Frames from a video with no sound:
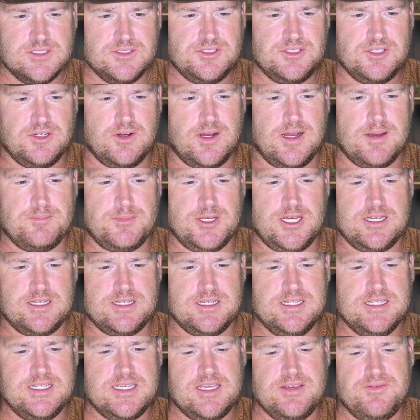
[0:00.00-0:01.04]
I'm not
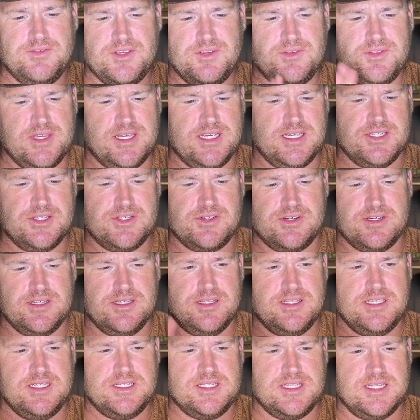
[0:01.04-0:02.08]
going to give you the history of
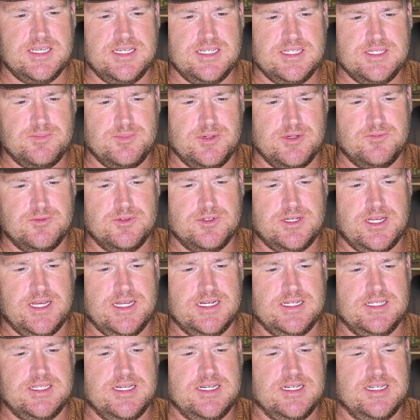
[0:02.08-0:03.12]
these things, but we'll kind
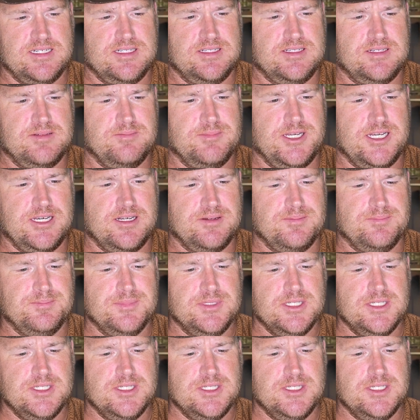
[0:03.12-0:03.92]
of talk about them,